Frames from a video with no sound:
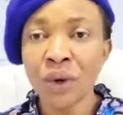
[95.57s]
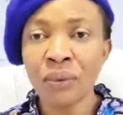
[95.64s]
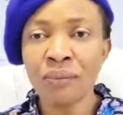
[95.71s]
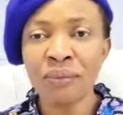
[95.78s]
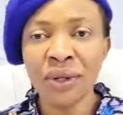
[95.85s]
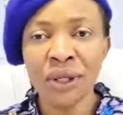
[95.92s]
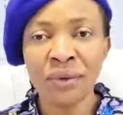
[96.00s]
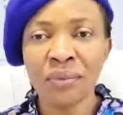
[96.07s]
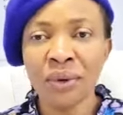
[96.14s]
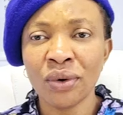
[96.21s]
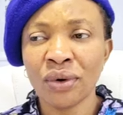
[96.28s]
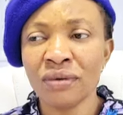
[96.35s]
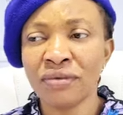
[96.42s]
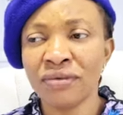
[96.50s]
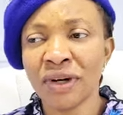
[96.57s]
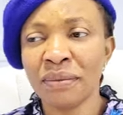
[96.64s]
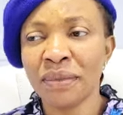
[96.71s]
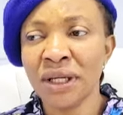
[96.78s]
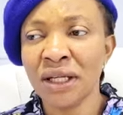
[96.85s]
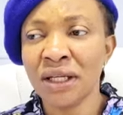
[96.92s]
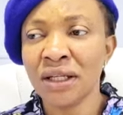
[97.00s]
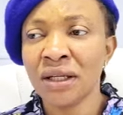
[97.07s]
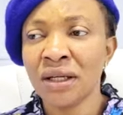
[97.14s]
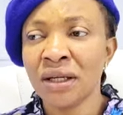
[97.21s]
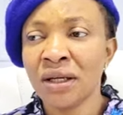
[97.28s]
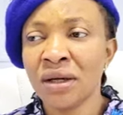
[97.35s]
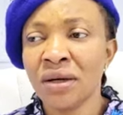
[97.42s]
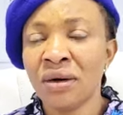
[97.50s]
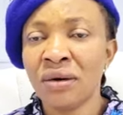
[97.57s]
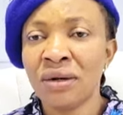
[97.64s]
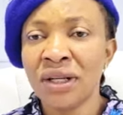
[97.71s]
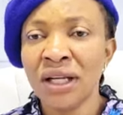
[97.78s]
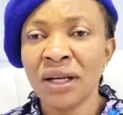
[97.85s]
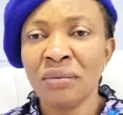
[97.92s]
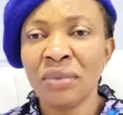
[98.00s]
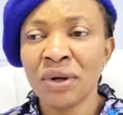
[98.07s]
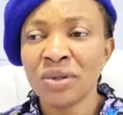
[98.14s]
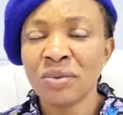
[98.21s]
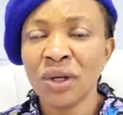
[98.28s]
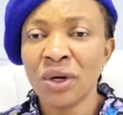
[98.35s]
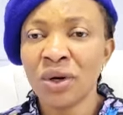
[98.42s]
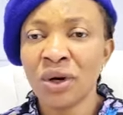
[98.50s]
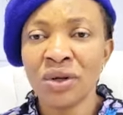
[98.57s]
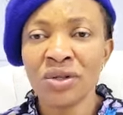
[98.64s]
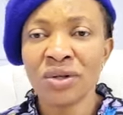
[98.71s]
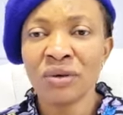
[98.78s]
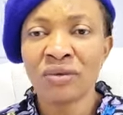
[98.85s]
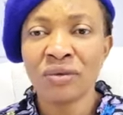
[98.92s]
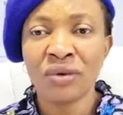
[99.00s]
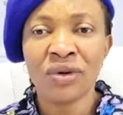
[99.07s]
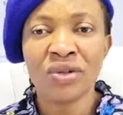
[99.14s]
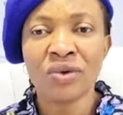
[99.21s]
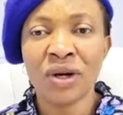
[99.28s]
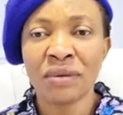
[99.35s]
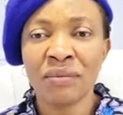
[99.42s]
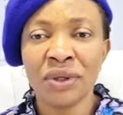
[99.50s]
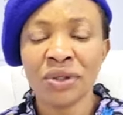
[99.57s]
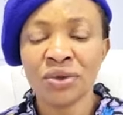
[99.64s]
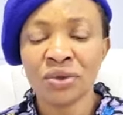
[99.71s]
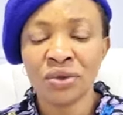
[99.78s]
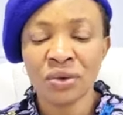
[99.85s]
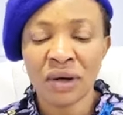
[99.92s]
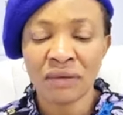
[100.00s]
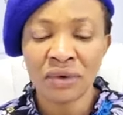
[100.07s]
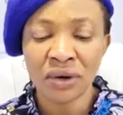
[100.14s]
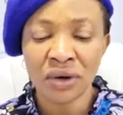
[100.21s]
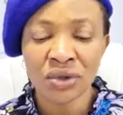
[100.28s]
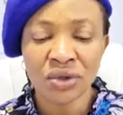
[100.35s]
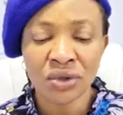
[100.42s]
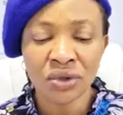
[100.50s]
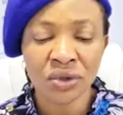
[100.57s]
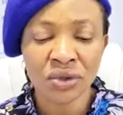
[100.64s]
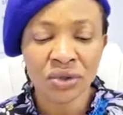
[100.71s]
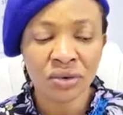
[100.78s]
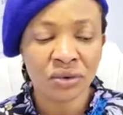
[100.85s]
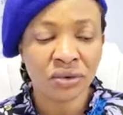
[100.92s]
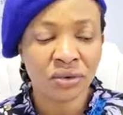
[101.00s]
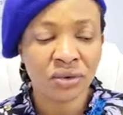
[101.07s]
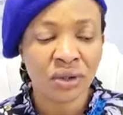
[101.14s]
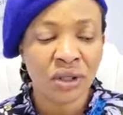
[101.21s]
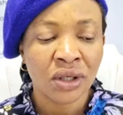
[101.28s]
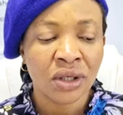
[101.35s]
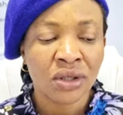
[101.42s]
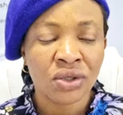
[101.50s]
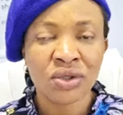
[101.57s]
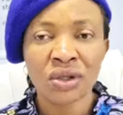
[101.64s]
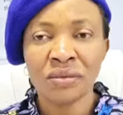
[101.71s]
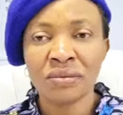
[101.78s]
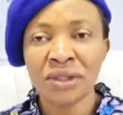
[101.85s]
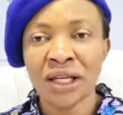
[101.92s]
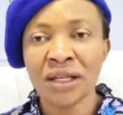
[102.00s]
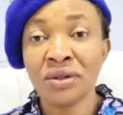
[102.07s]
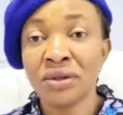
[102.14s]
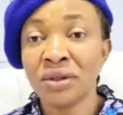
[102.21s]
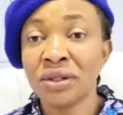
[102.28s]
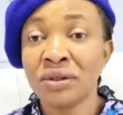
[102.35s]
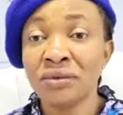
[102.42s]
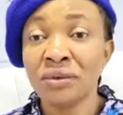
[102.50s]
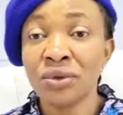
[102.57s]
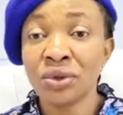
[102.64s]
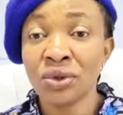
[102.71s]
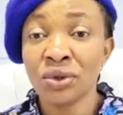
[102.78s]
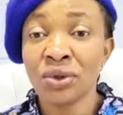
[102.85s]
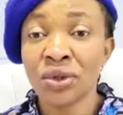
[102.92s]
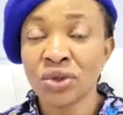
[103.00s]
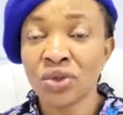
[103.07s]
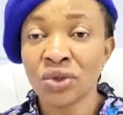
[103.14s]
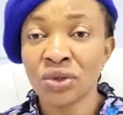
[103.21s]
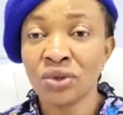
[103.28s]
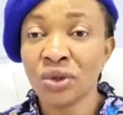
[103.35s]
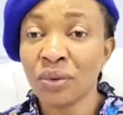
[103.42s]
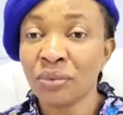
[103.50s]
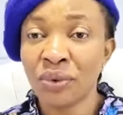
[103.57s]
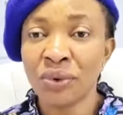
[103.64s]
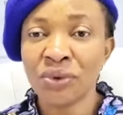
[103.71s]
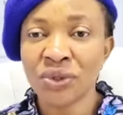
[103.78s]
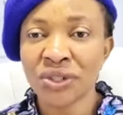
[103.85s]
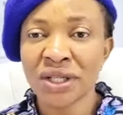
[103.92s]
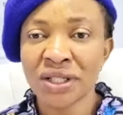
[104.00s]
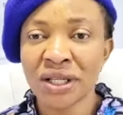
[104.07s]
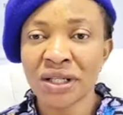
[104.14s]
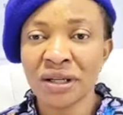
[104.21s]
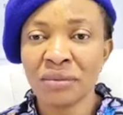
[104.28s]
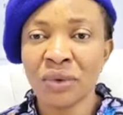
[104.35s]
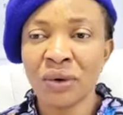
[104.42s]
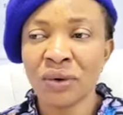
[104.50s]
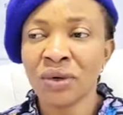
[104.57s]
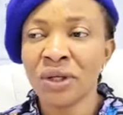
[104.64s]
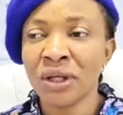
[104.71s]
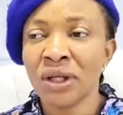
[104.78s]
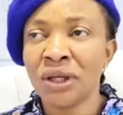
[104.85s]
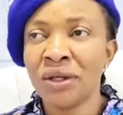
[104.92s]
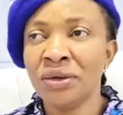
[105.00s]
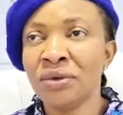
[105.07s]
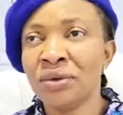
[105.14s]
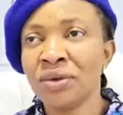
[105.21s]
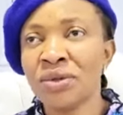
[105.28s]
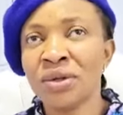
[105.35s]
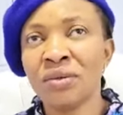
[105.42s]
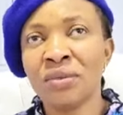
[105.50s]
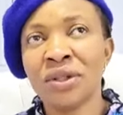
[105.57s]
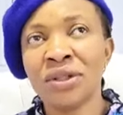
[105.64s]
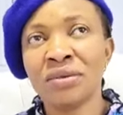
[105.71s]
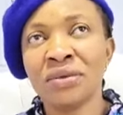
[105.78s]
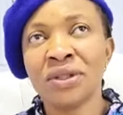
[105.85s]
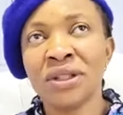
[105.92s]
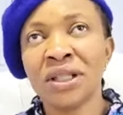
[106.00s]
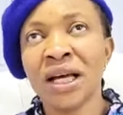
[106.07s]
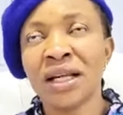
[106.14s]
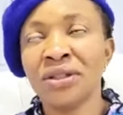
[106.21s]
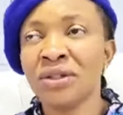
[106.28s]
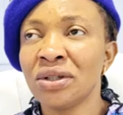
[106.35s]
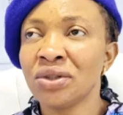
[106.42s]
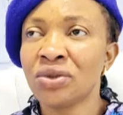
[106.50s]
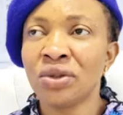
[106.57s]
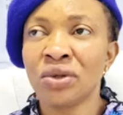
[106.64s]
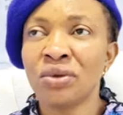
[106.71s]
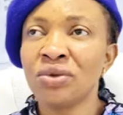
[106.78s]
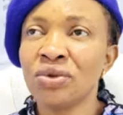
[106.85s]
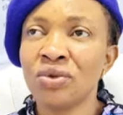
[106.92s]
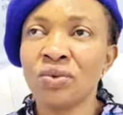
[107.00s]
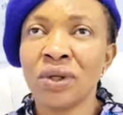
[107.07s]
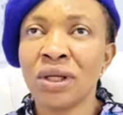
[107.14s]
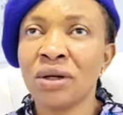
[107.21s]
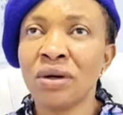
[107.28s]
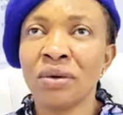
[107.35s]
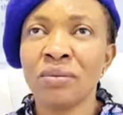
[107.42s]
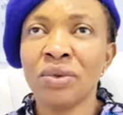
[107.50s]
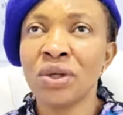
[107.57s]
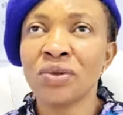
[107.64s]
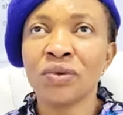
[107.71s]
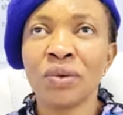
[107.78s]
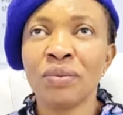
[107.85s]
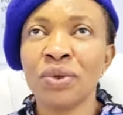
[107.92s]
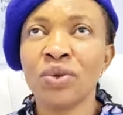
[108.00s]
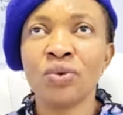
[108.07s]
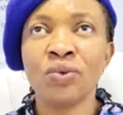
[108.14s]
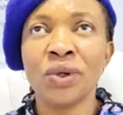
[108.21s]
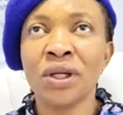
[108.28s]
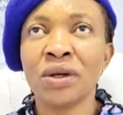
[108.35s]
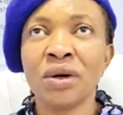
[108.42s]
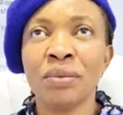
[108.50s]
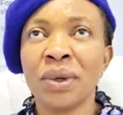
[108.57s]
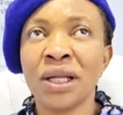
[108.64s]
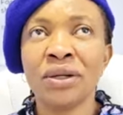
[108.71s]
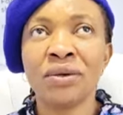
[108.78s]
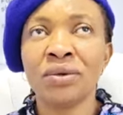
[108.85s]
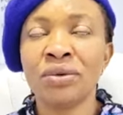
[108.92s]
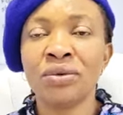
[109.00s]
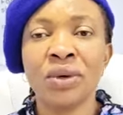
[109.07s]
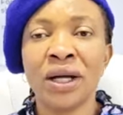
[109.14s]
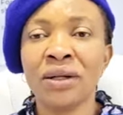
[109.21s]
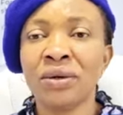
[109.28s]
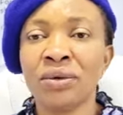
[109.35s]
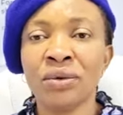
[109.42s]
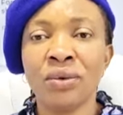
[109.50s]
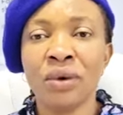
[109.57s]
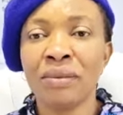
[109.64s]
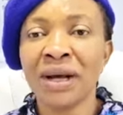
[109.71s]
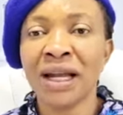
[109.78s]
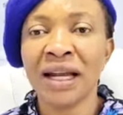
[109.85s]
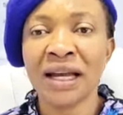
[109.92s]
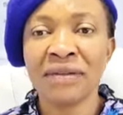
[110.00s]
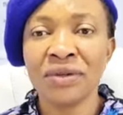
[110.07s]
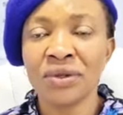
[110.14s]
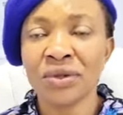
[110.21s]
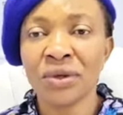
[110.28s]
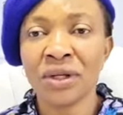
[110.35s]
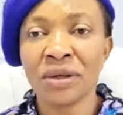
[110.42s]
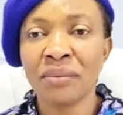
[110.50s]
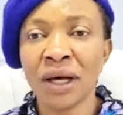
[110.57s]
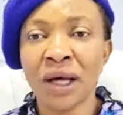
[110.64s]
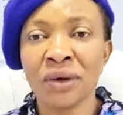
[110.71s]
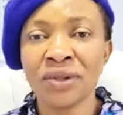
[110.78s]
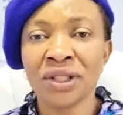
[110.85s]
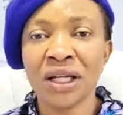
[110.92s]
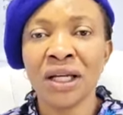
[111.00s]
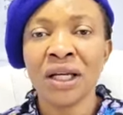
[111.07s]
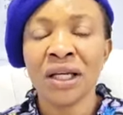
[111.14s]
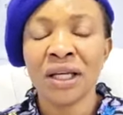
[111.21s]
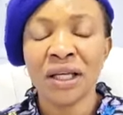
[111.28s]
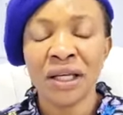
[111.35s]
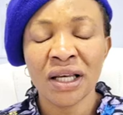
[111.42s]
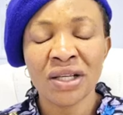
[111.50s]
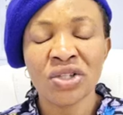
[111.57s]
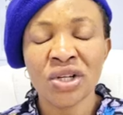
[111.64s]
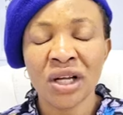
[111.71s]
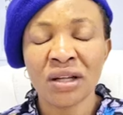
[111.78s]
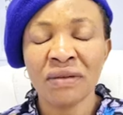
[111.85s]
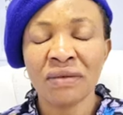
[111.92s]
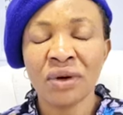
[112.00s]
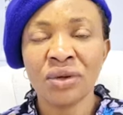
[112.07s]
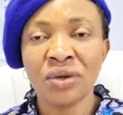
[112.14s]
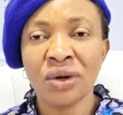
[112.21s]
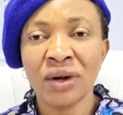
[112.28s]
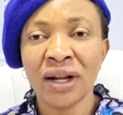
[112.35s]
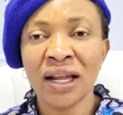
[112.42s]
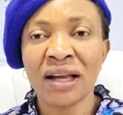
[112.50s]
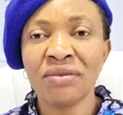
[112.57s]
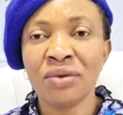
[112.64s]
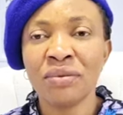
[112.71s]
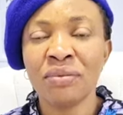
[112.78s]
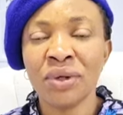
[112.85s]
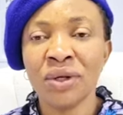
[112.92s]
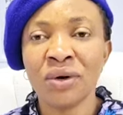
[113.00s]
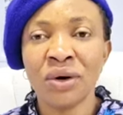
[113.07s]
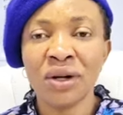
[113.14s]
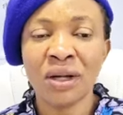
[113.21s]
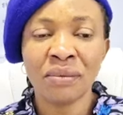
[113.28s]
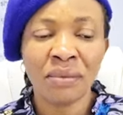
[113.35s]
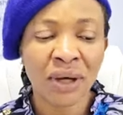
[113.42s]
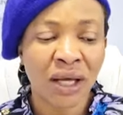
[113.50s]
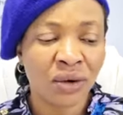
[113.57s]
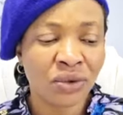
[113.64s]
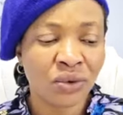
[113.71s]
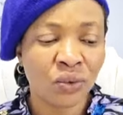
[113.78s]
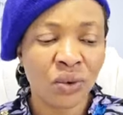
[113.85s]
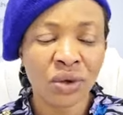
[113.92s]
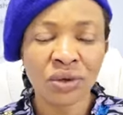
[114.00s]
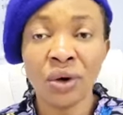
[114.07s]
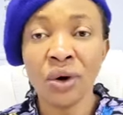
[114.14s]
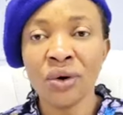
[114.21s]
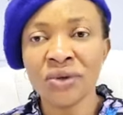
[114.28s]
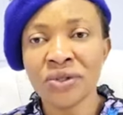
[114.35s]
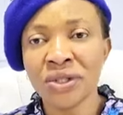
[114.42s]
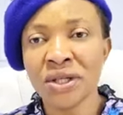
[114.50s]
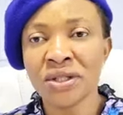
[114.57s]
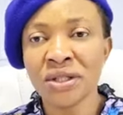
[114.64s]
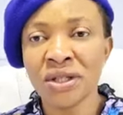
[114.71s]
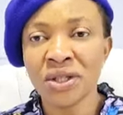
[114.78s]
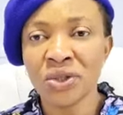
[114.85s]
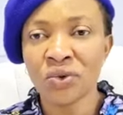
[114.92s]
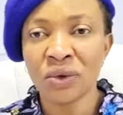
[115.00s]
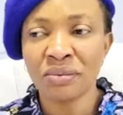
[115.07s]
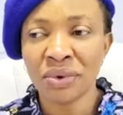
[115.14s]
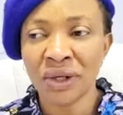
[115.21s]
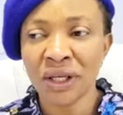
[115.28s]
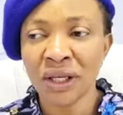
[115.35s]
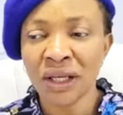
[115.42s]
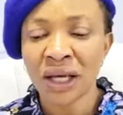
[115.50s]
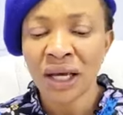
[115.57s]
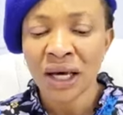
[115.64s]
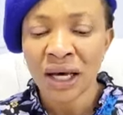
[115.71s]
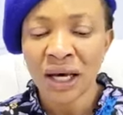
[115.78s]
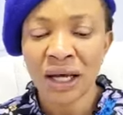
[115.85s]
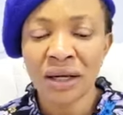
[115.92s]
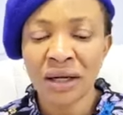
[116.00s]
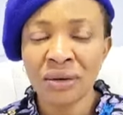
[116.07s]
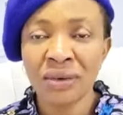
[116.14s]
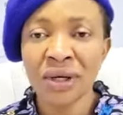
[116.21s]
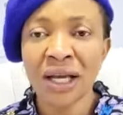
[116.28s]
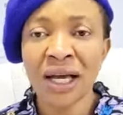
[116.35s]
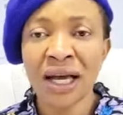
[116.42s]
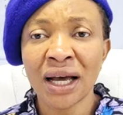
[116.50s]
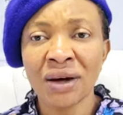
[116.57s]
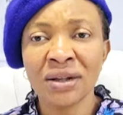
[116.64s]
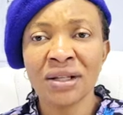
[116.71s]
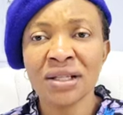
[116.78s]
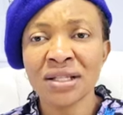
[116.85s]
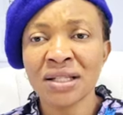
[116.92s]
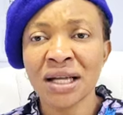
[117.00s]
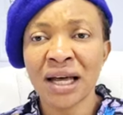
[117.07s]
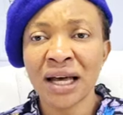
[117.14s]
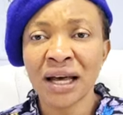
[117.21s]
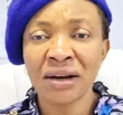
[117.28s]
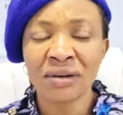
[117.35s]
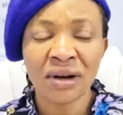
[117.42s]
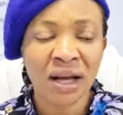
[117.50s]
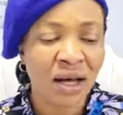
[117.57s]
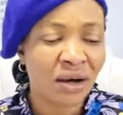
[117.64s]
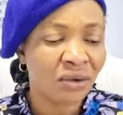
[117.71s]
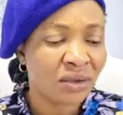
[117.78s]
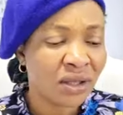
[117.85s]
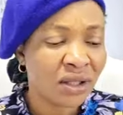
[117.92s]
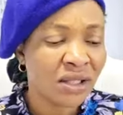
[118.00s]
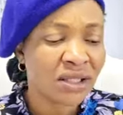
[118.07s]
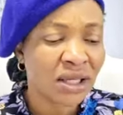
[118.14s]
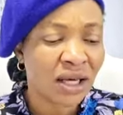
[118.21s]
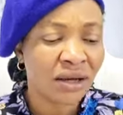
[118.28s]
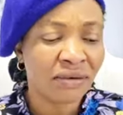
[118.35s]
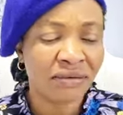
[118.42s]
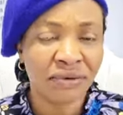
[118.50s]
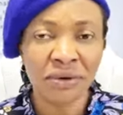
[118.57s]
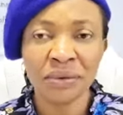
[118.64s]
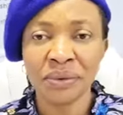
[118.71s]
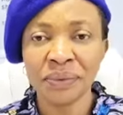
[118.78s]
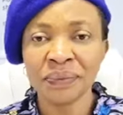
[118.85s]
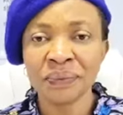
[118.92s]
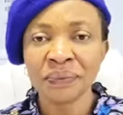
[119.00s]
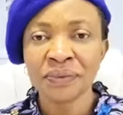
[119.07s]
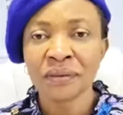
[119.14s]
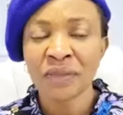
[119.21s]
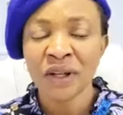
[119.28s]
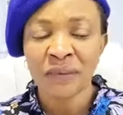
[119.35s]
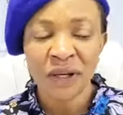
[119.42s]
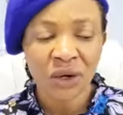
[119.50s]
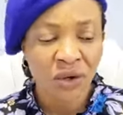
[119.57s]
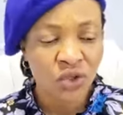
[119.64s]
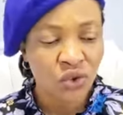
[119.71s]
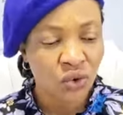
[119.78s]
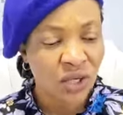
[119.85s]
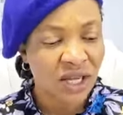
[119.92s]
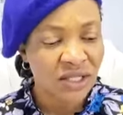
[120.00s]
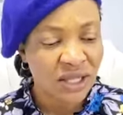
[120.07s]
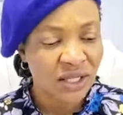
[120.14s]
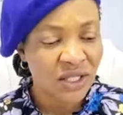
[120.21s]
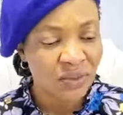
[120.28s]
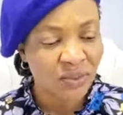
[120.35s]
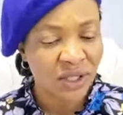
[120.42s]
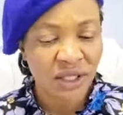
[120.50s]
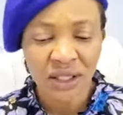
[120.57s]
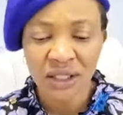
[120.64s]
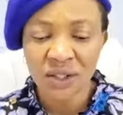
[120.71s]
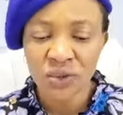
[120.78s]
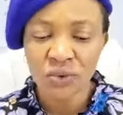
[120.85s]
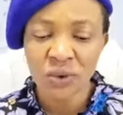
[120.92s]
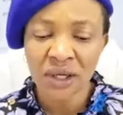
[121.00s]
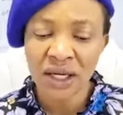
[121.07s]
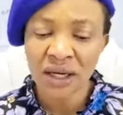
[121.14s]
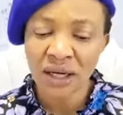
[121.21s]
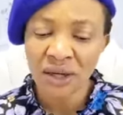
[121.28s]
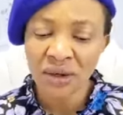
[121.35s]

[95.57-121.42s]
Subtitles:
on people, on family, on neighbors because of what you have been through. You have lost trust, you know. Sometimes you don't even trust your process anymore. You know, somebody will say, I just struggle to wake up. Just for me to wake up, I don't know. I don't know what my life is all about. Yes, child of God, your life will be all about what God says it will be. Hallelujah. I understand how this can feel, because as I'm speaking this word, I